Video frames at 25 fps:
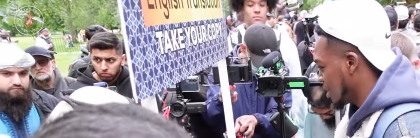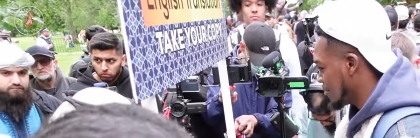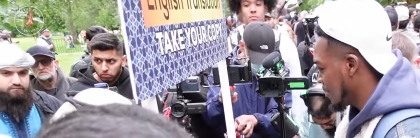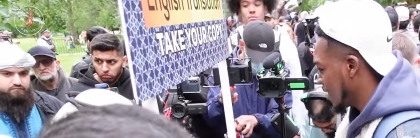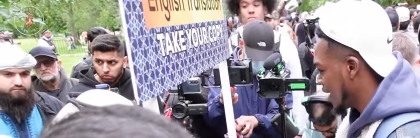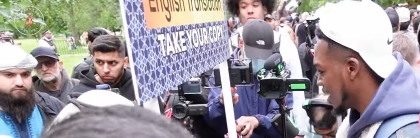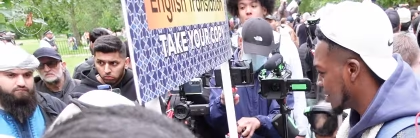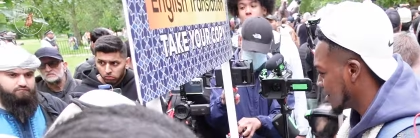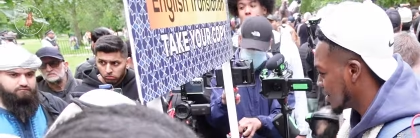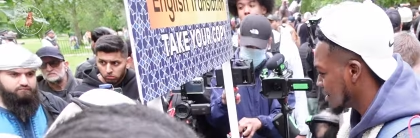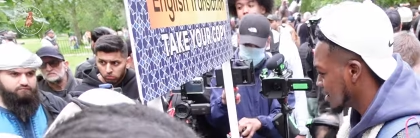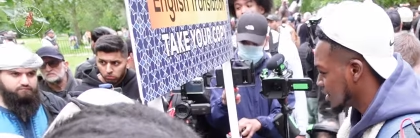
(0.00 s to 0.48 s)

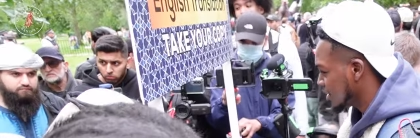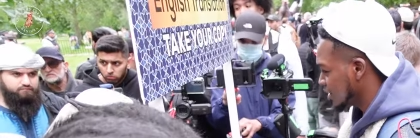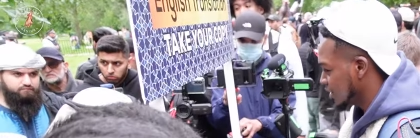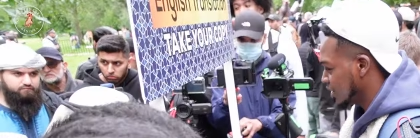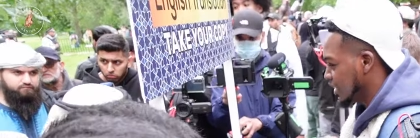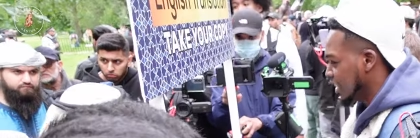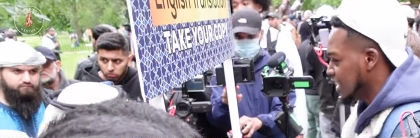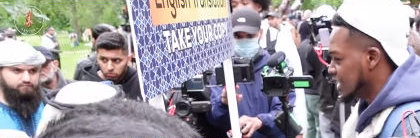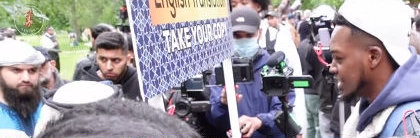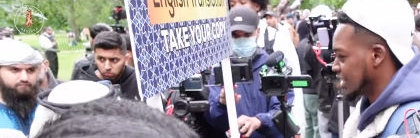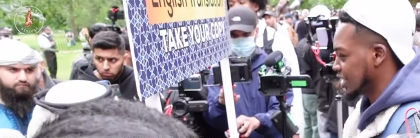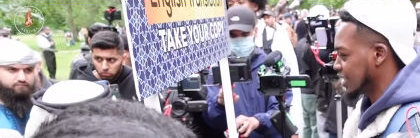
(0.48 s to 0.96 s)
Speaker 1: about
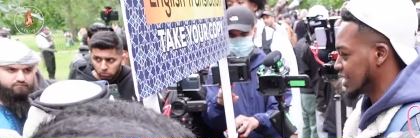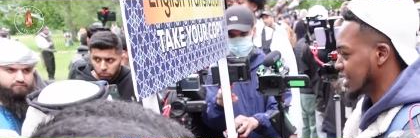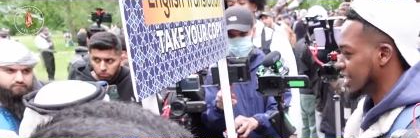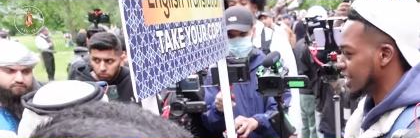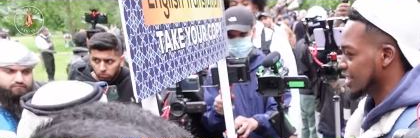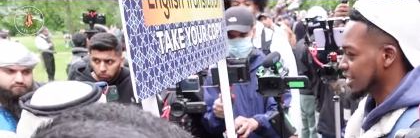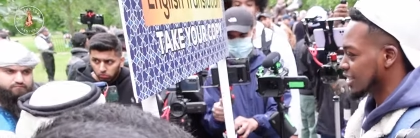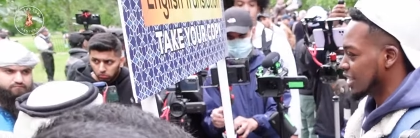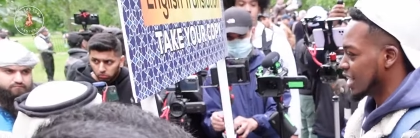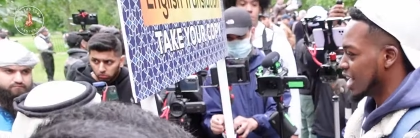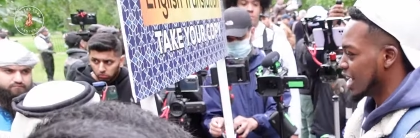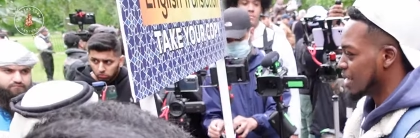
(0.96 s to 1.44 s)
Jesus in
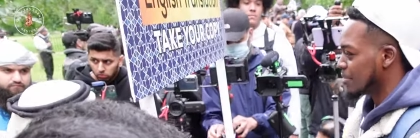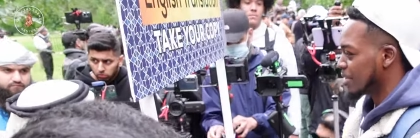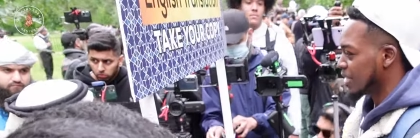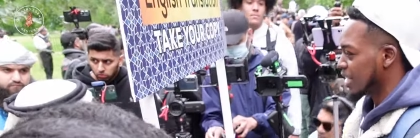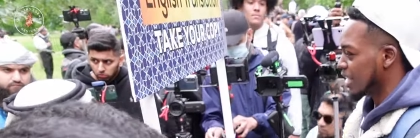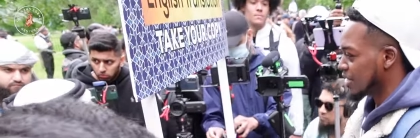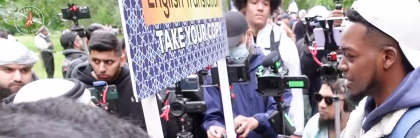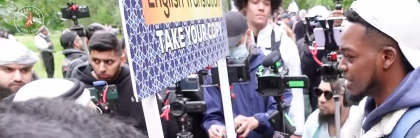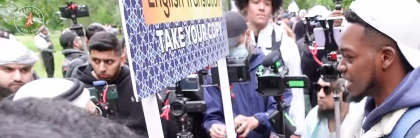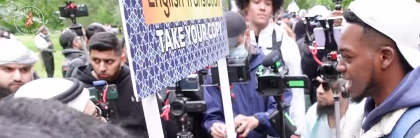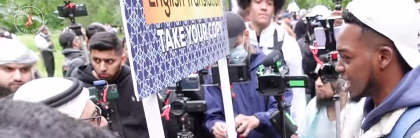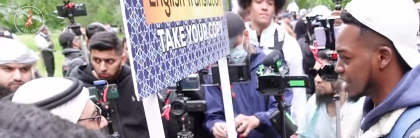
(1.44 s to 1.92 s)
Islam and
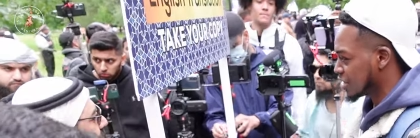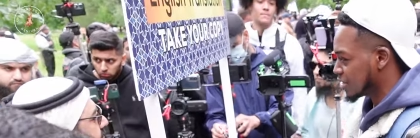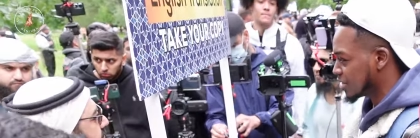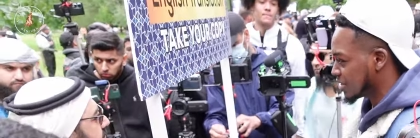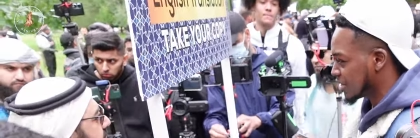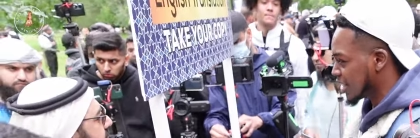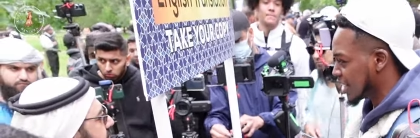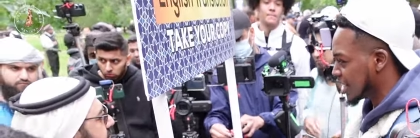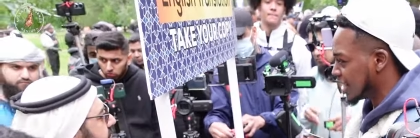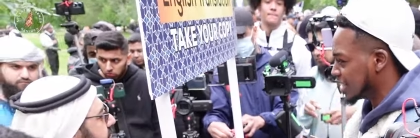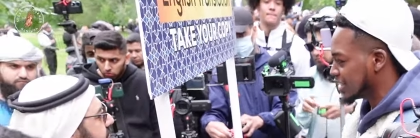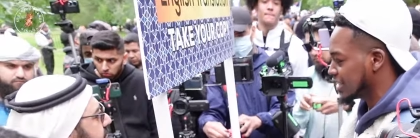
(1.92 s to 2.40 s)
how you guys
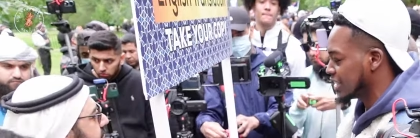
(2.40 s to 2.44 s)
say that